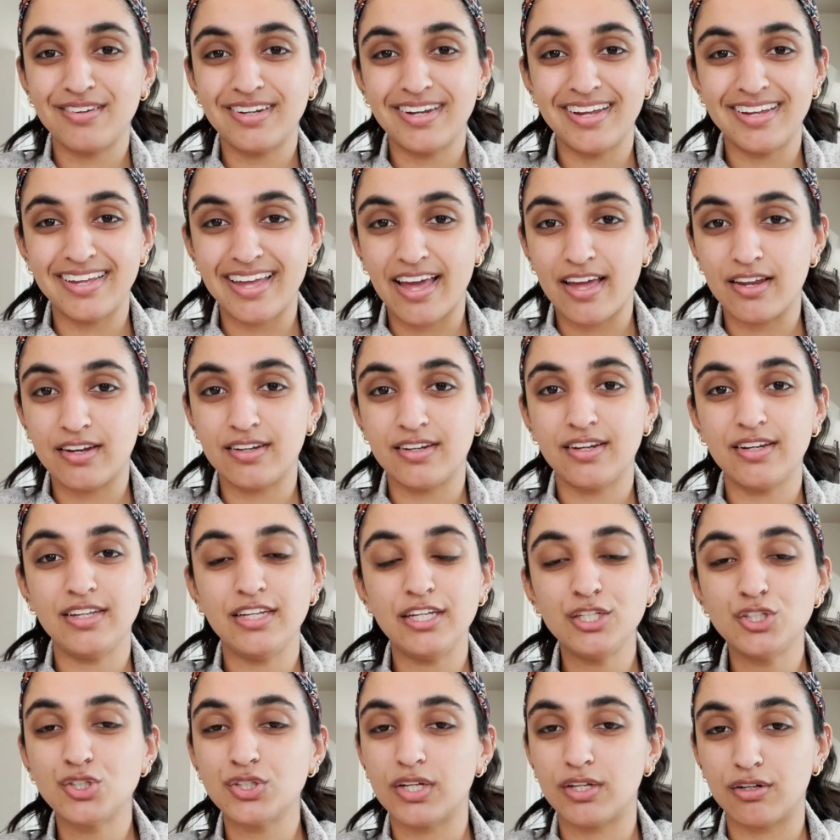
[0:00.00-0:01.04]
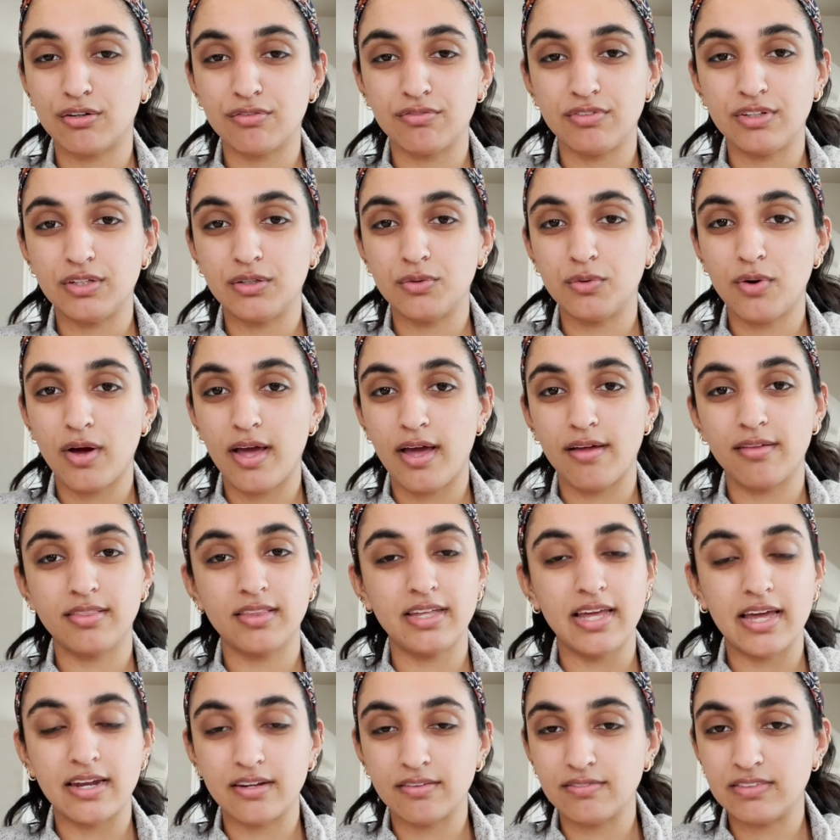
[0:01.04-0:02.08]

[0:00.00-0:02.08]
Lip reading: Again, each interview at the end of